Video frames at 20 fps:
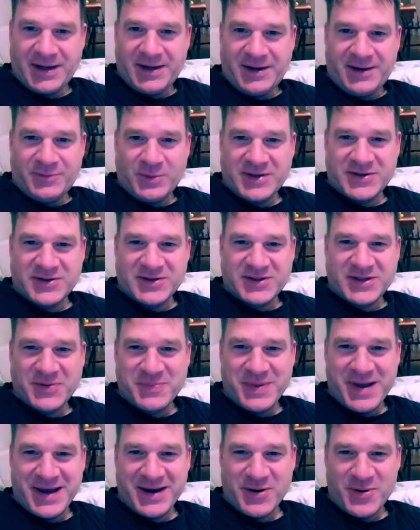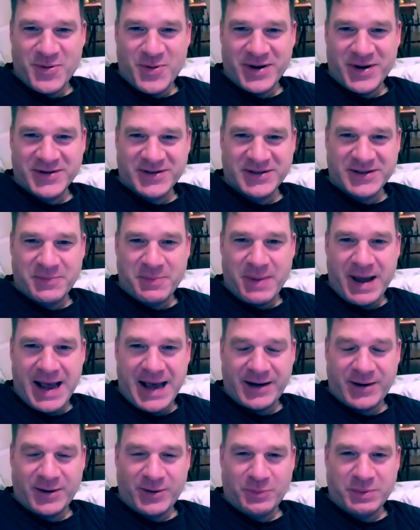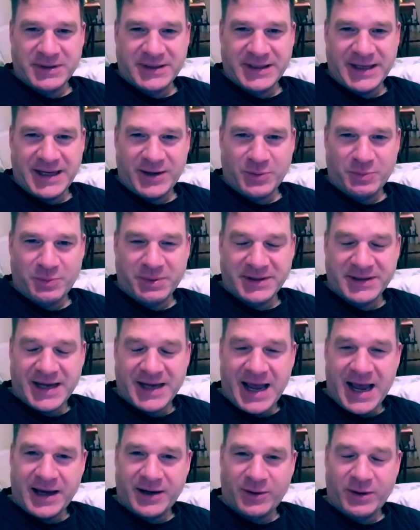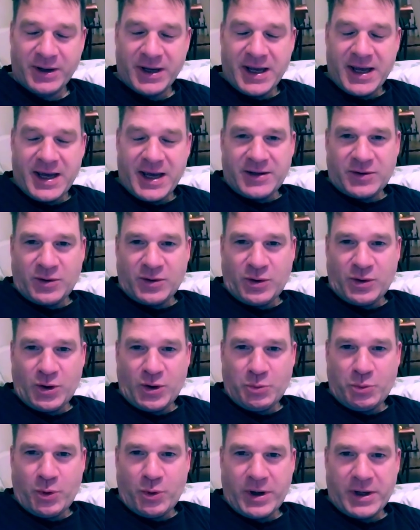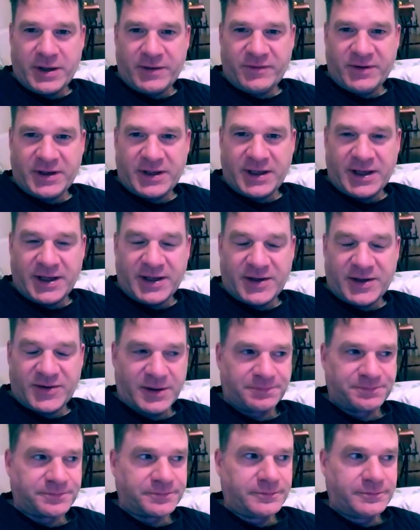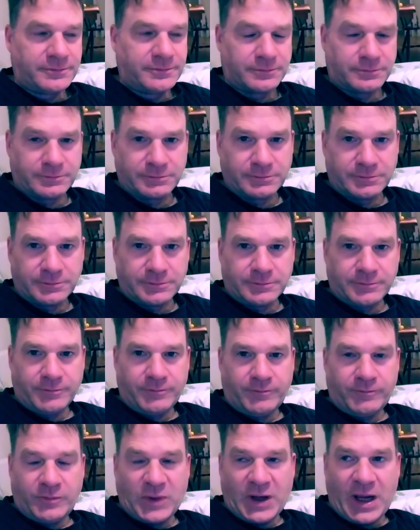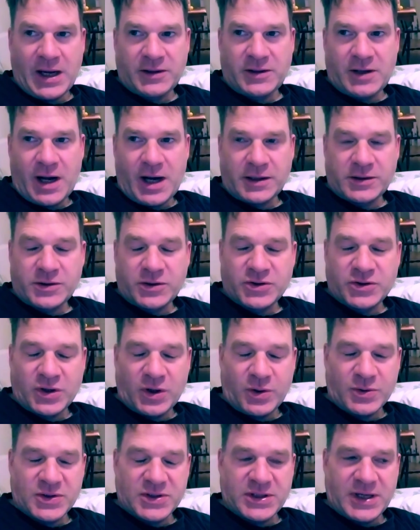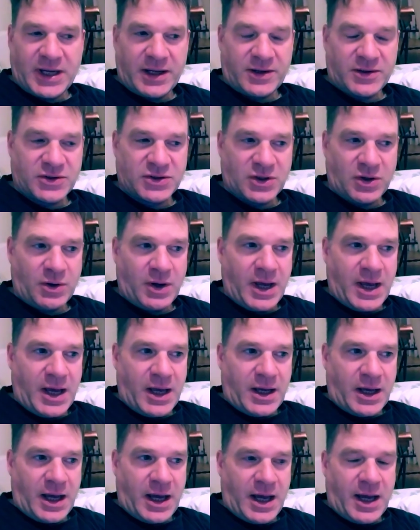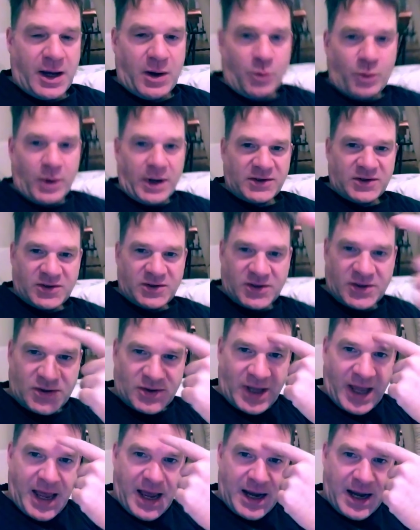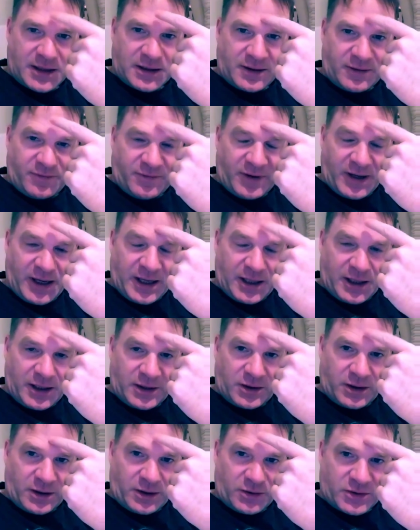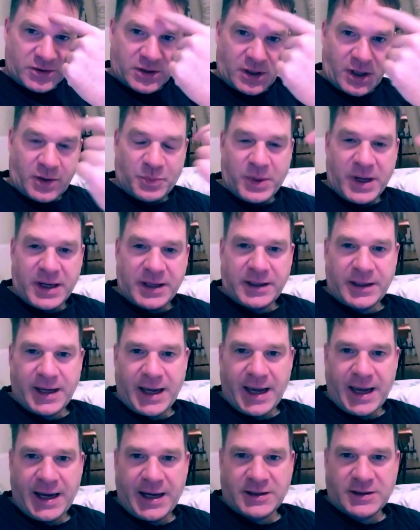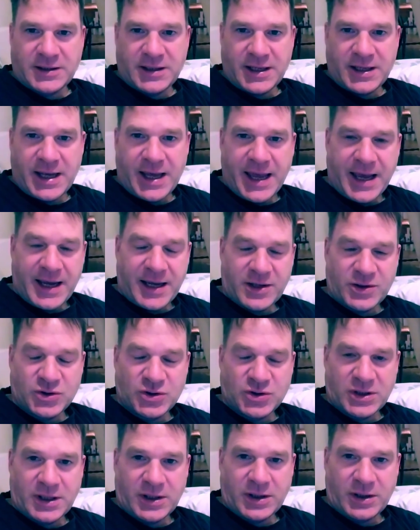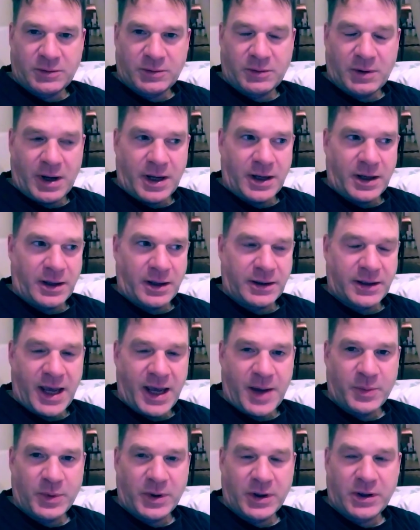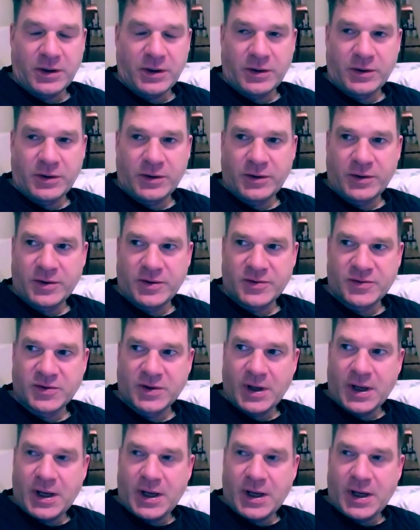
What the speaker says: One's a tomato, one's a tomato, potato, potato. The whole point of it is, Dr. Joe tells you, once this is activated, you'll start making anti-aging chemicals